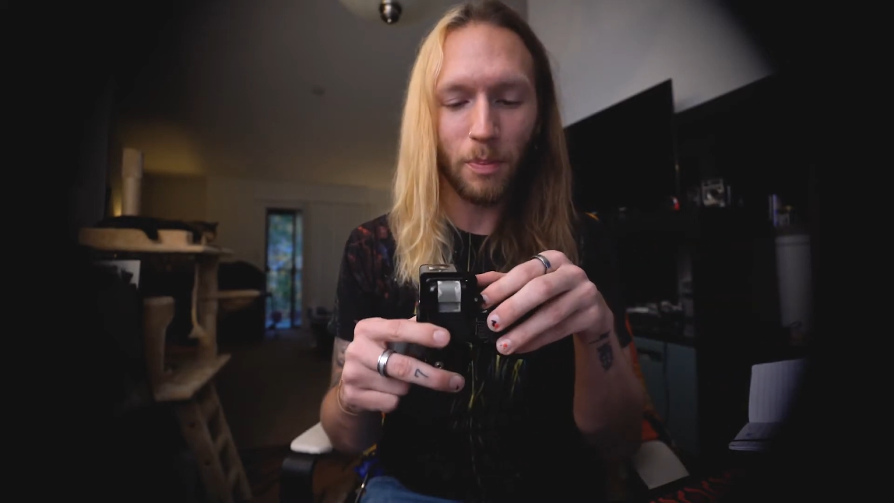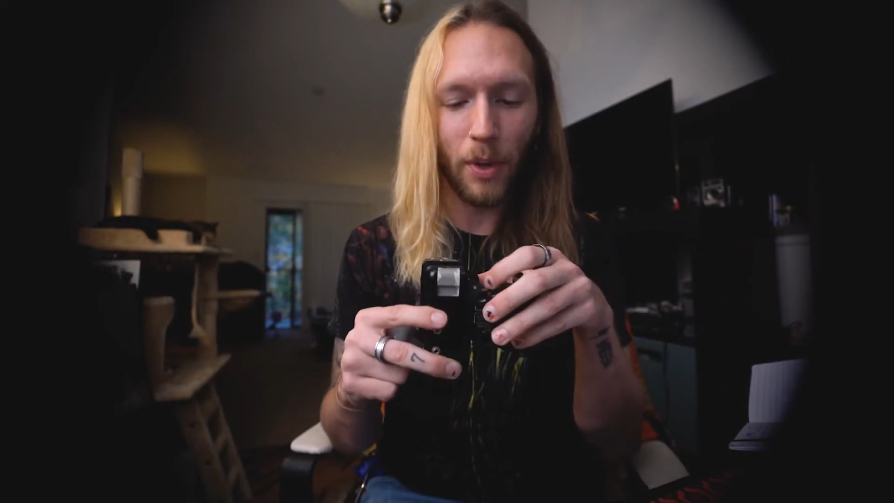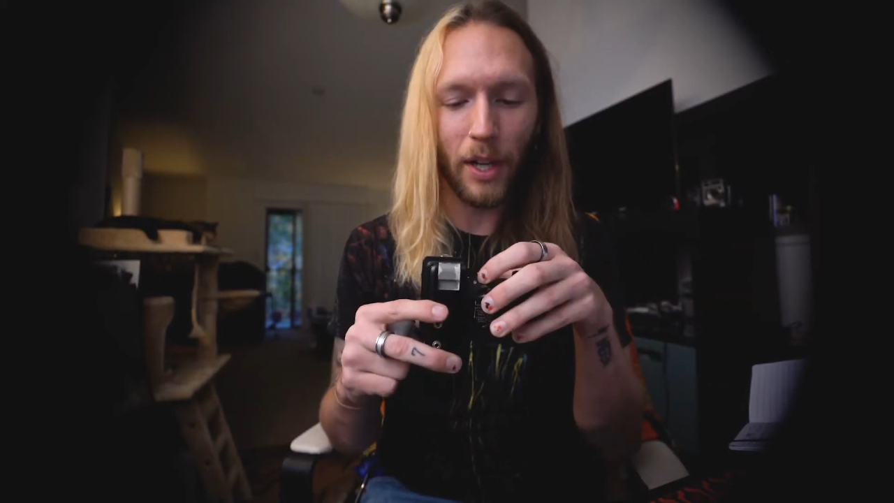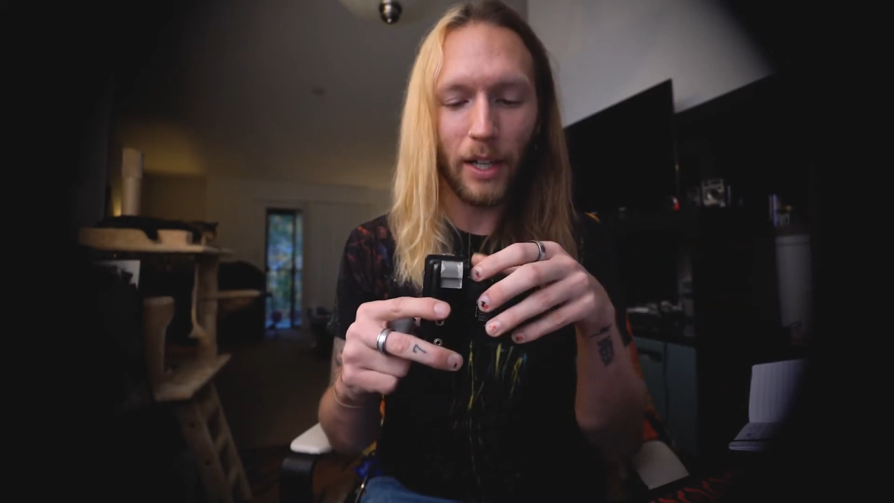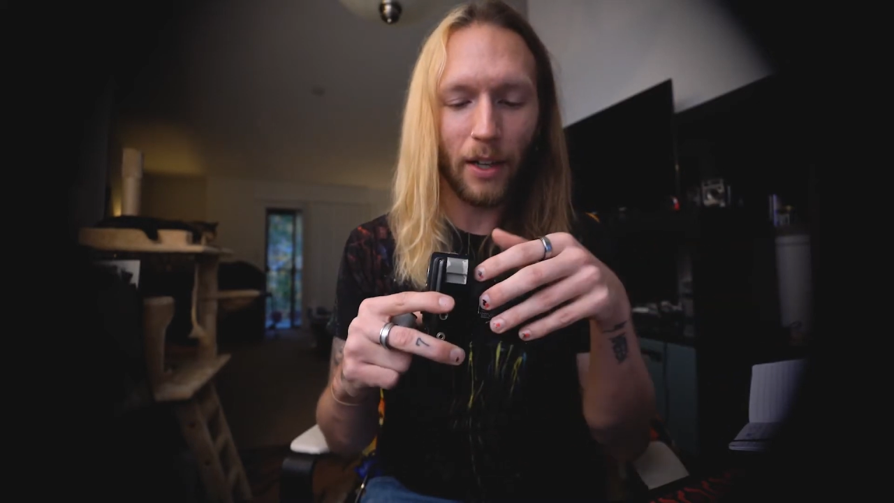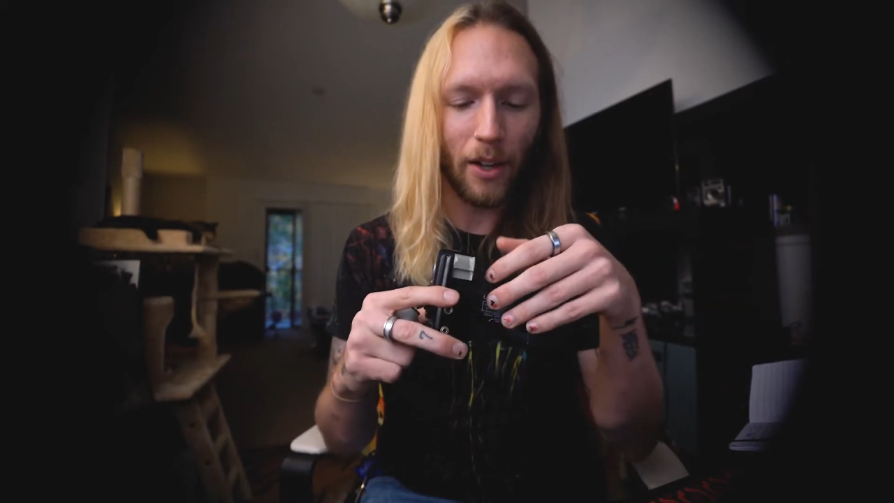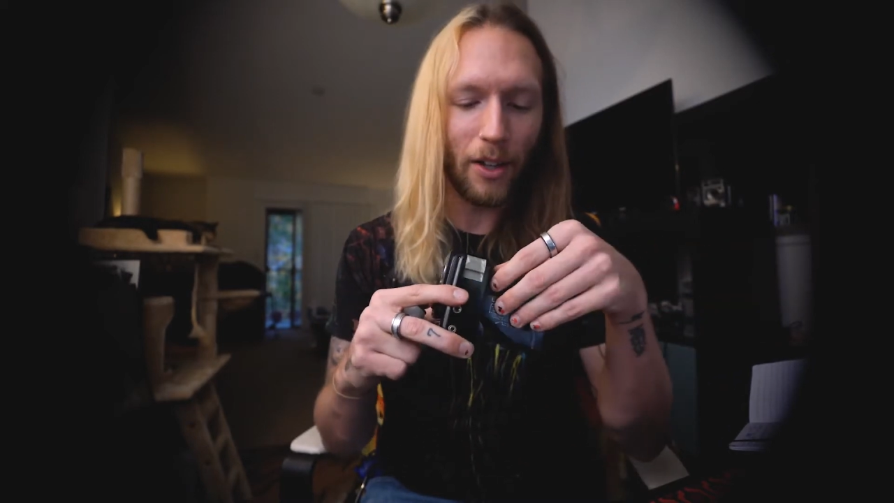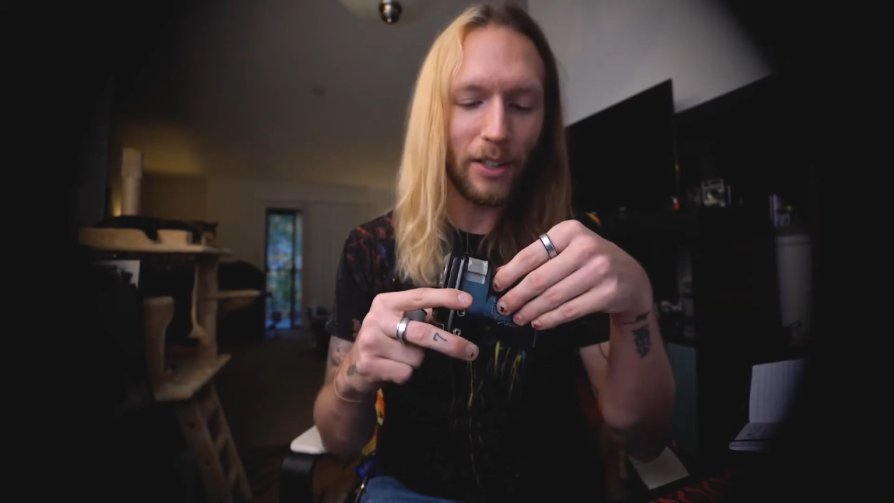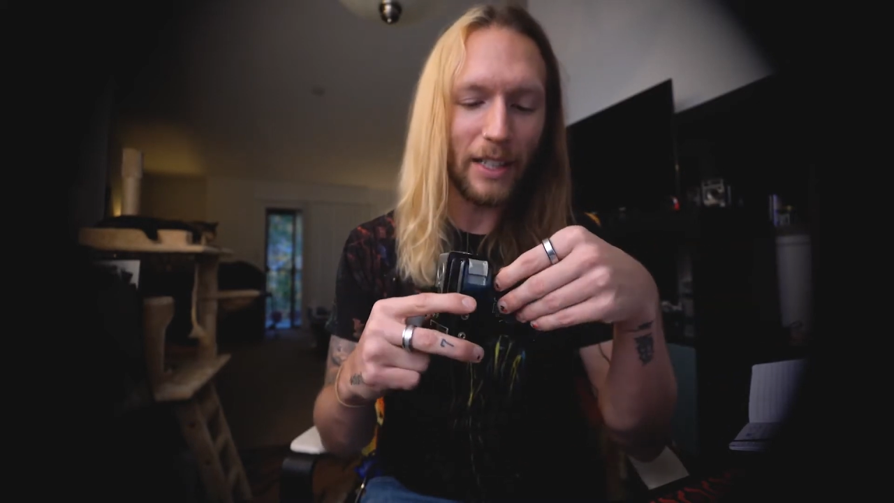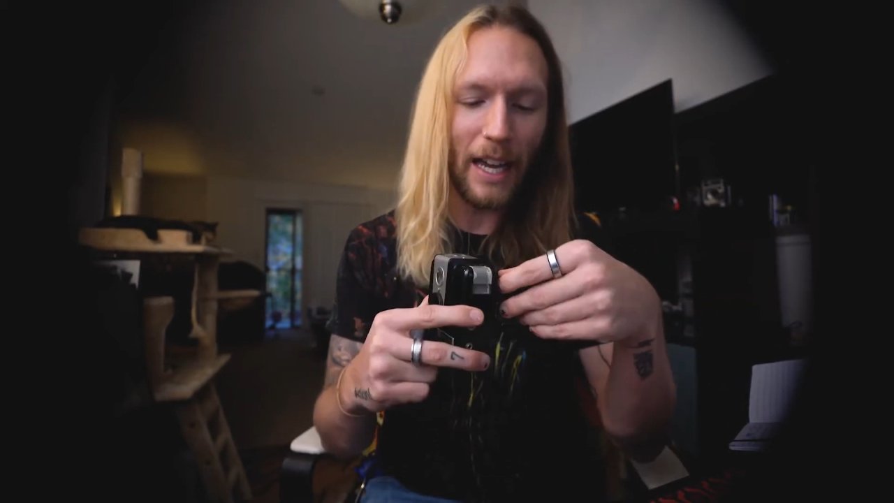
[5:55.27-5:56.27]
but
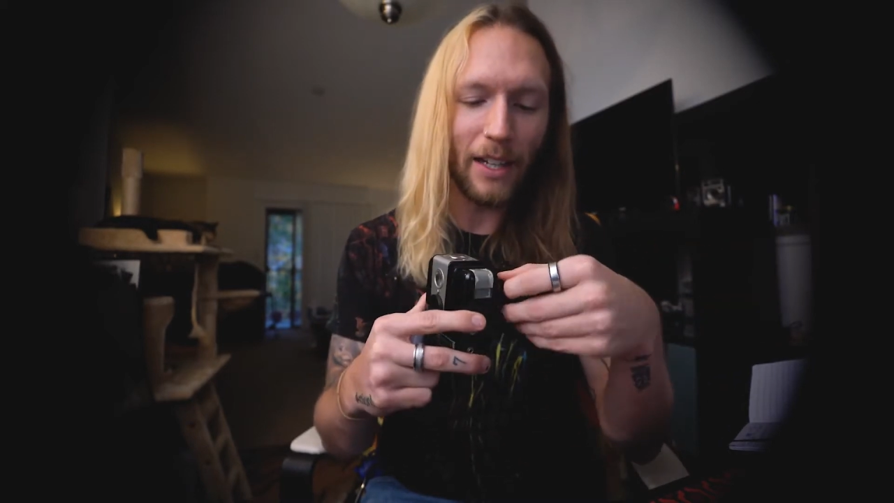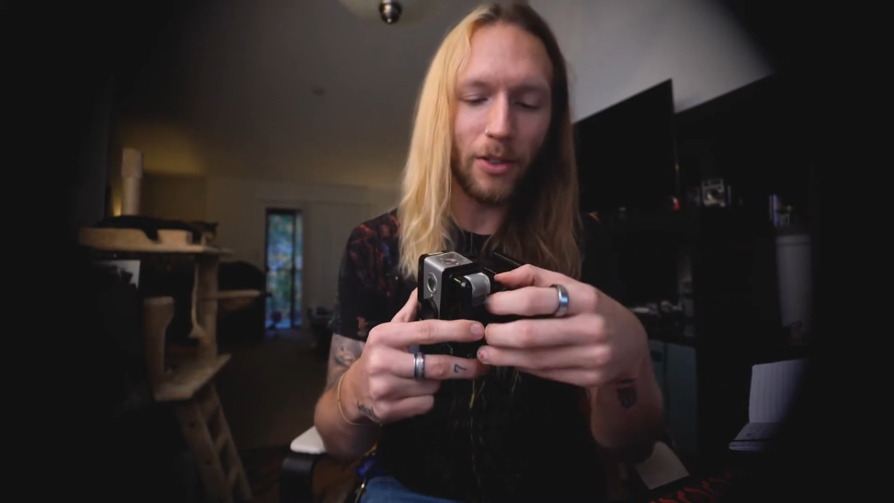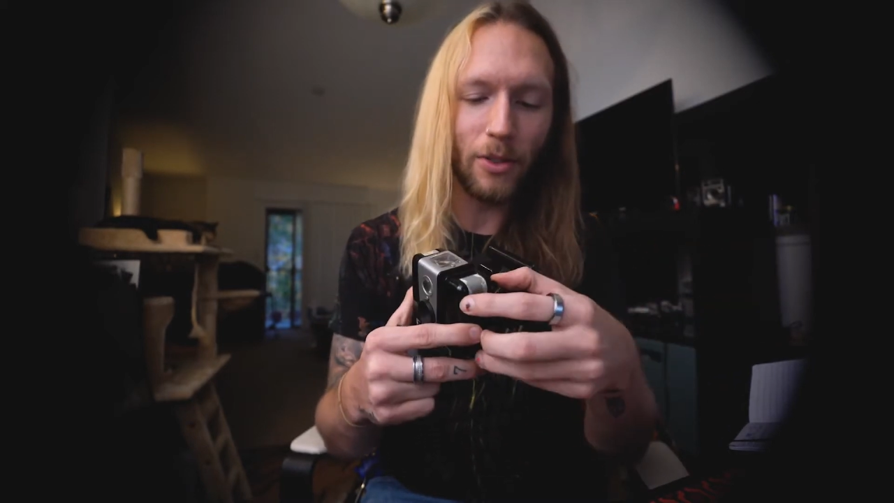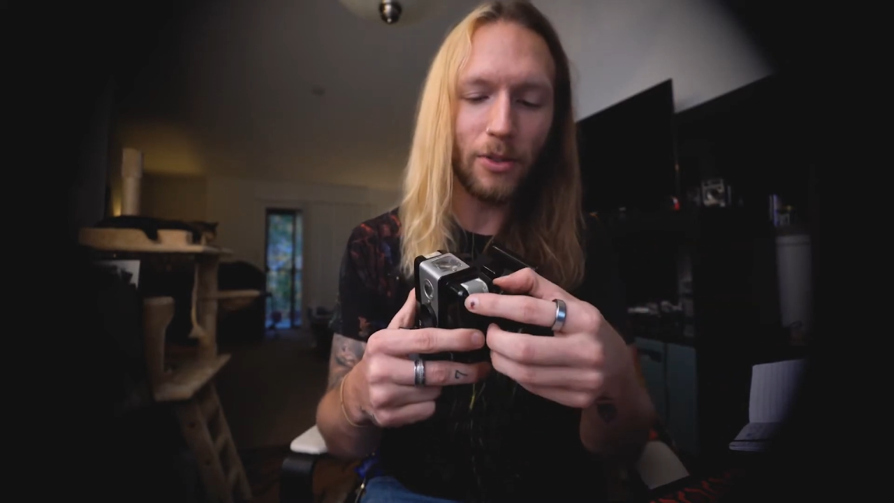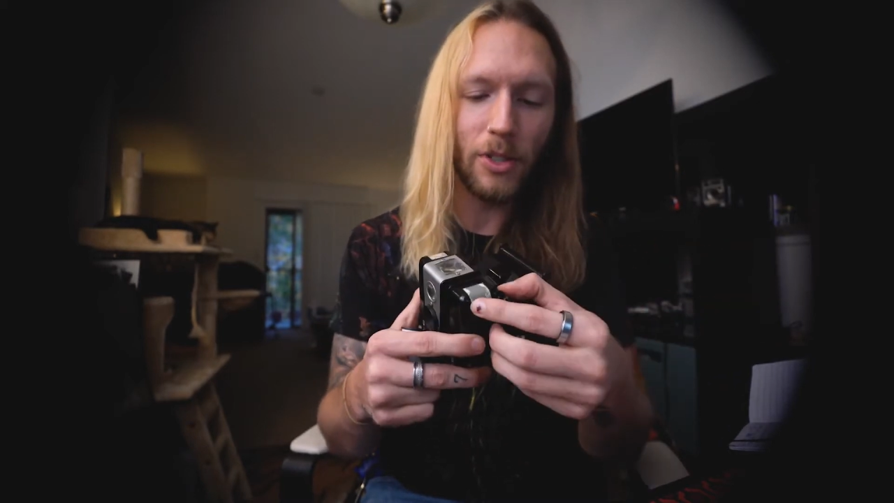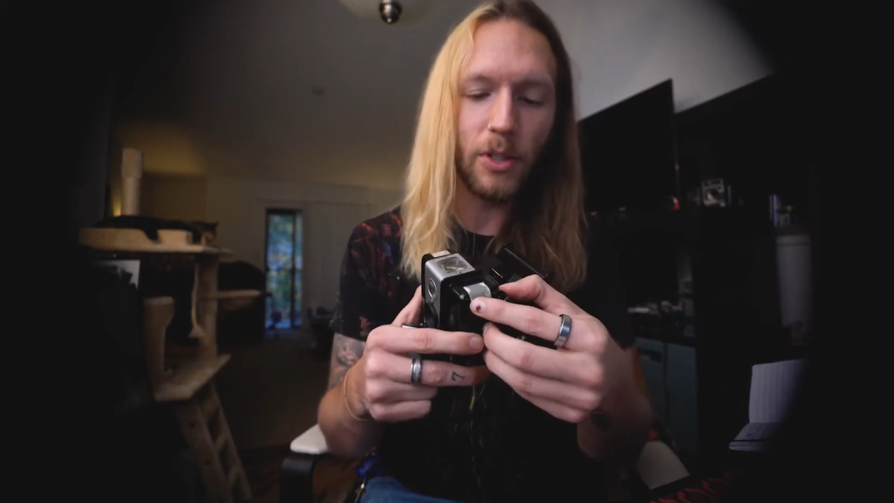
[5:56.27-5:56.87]
all you gotta do is